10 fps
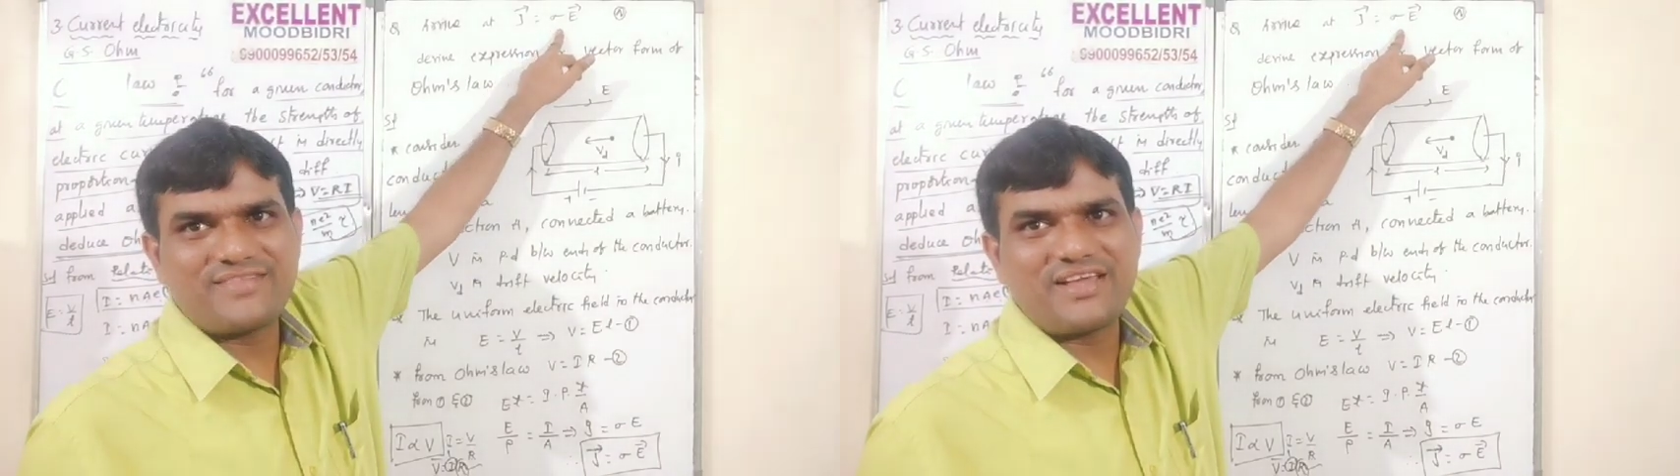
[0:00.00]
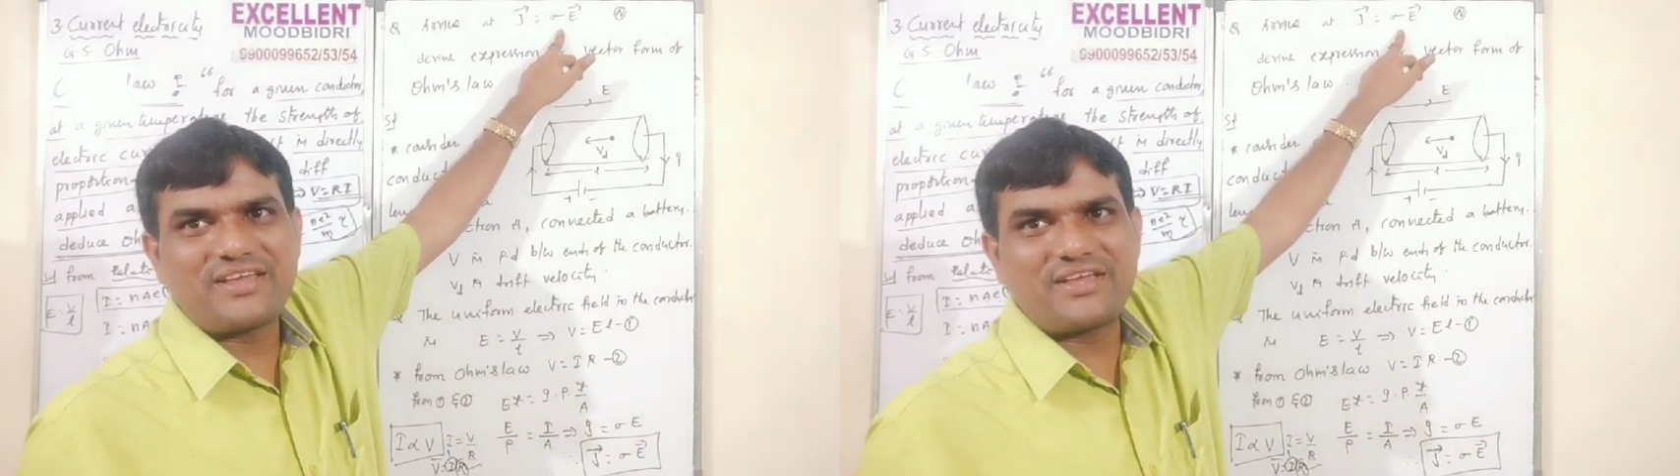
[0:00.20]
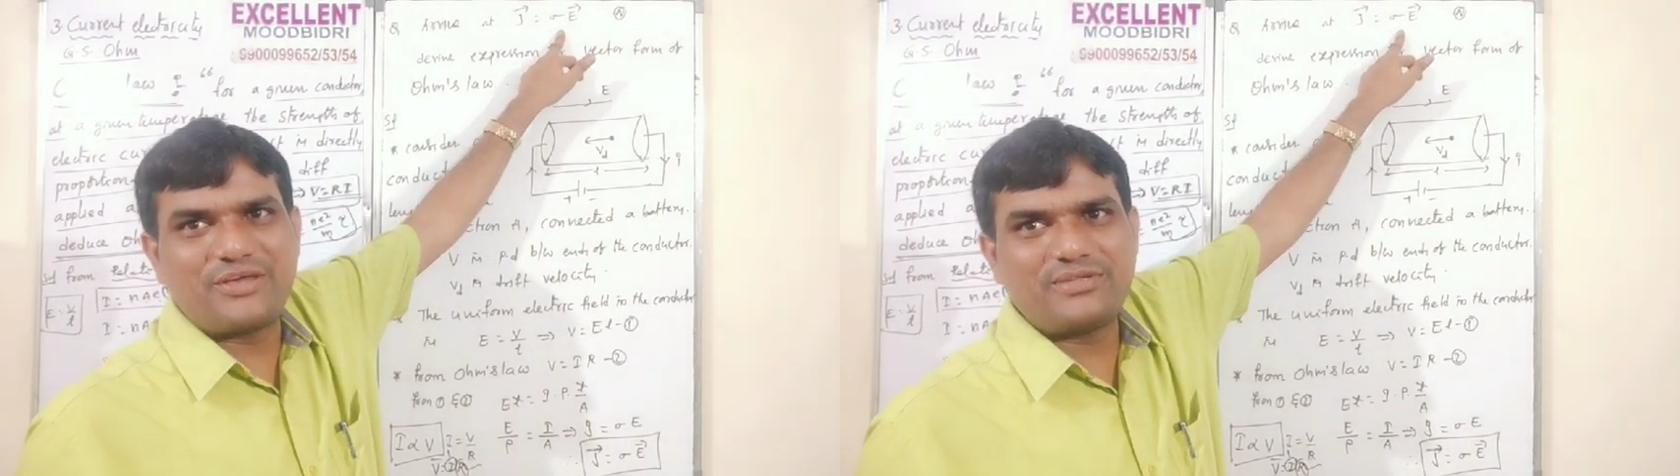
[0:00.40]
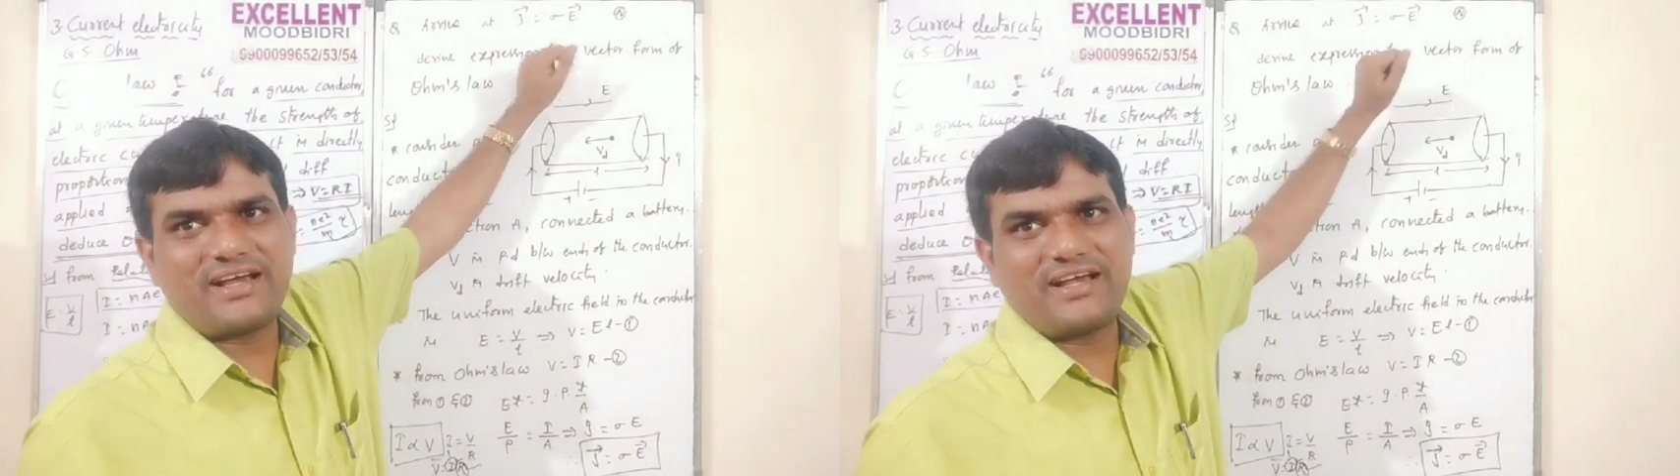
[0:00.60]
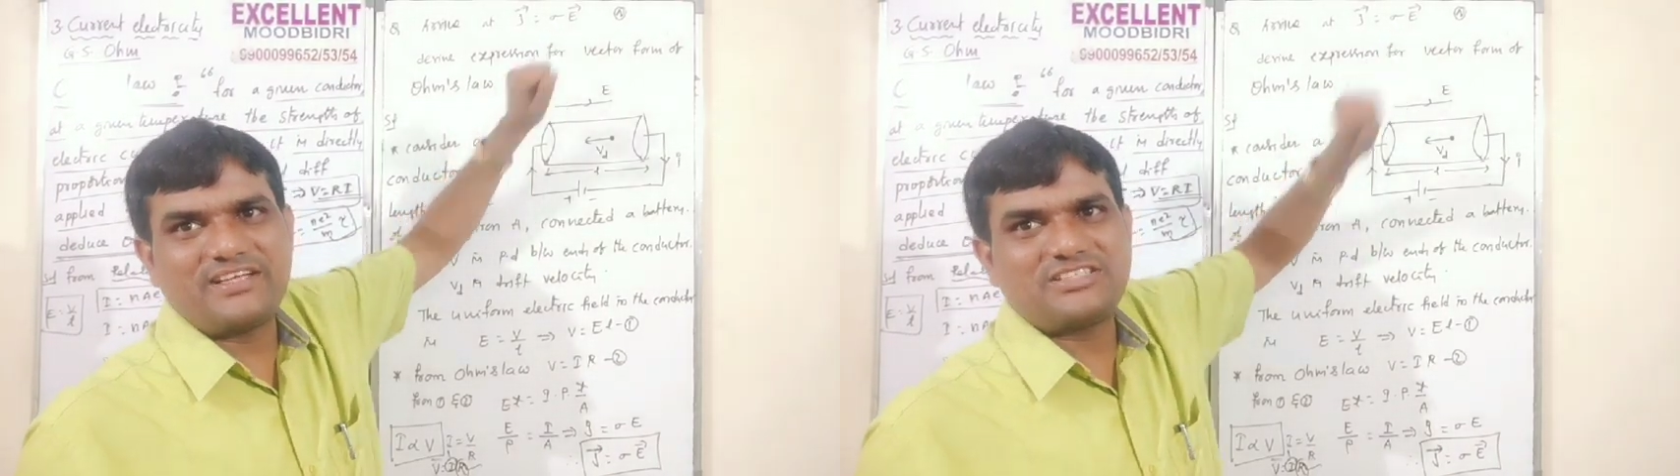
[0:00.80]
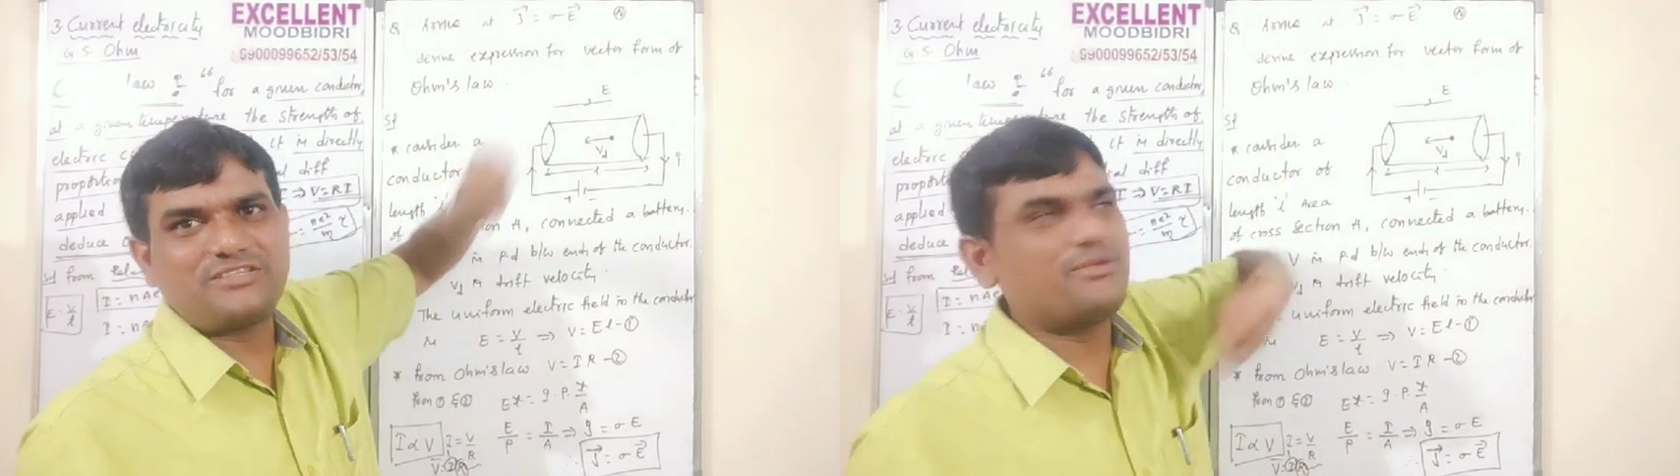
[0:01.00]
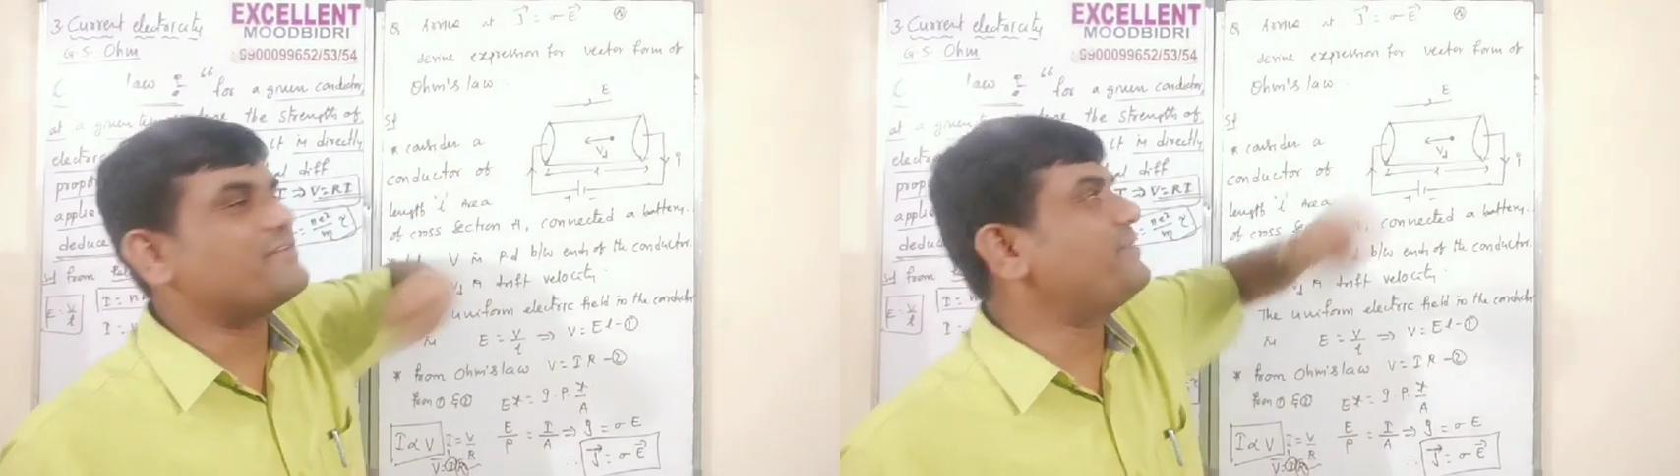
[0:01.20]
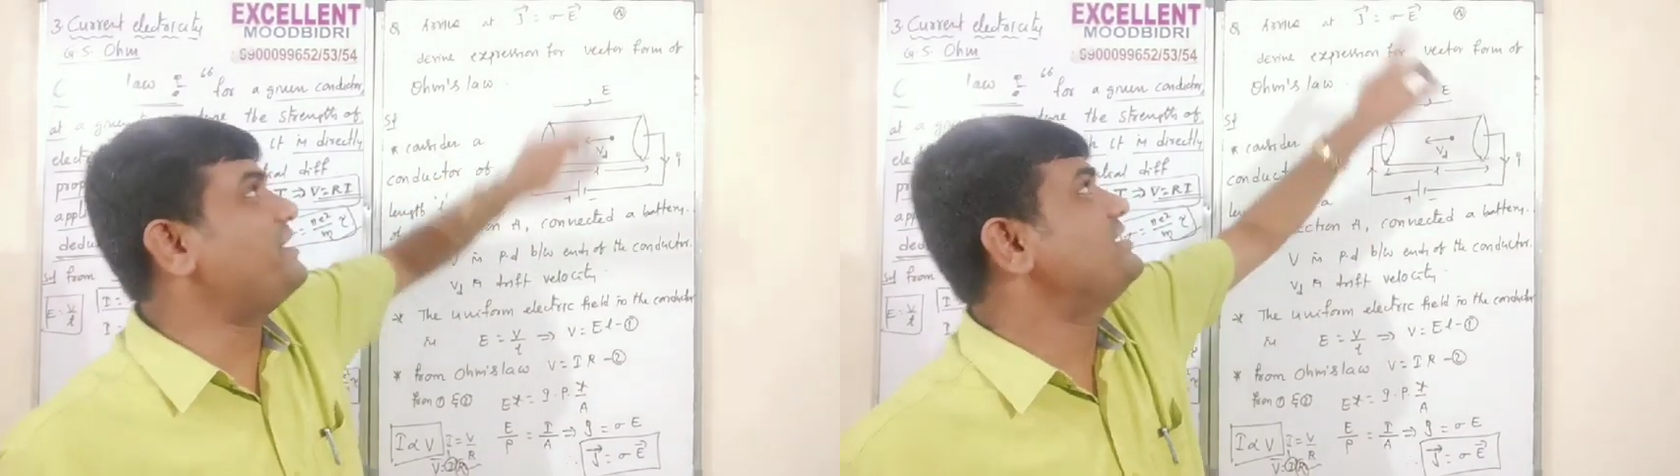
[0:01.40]
Give the relation
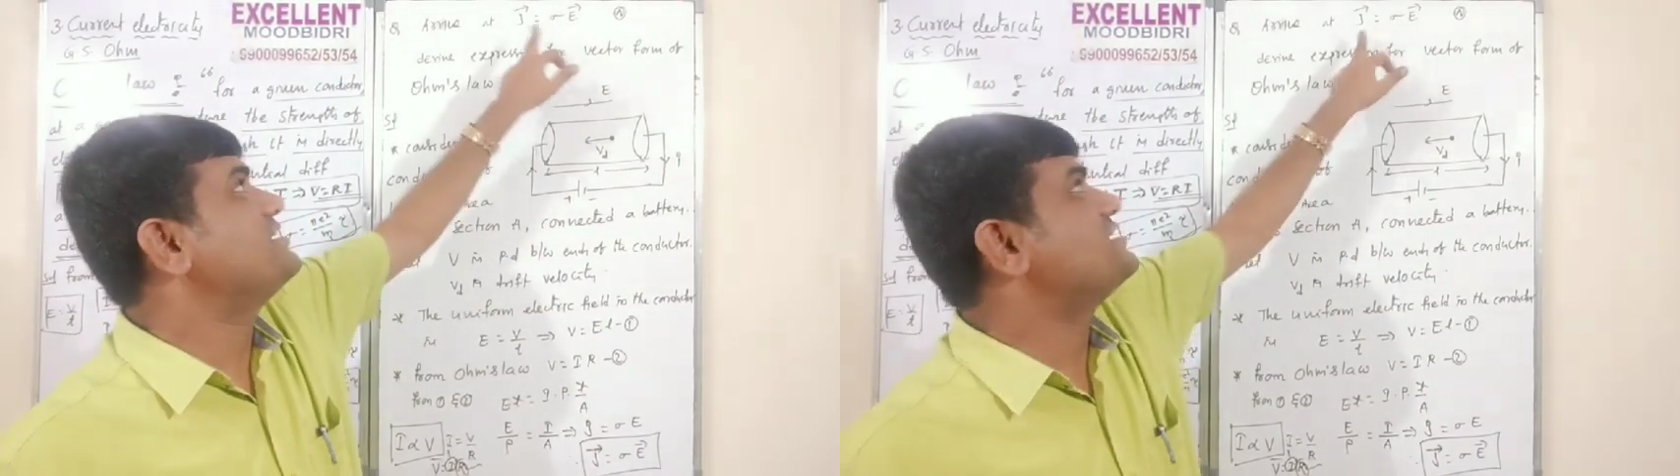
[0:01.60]
between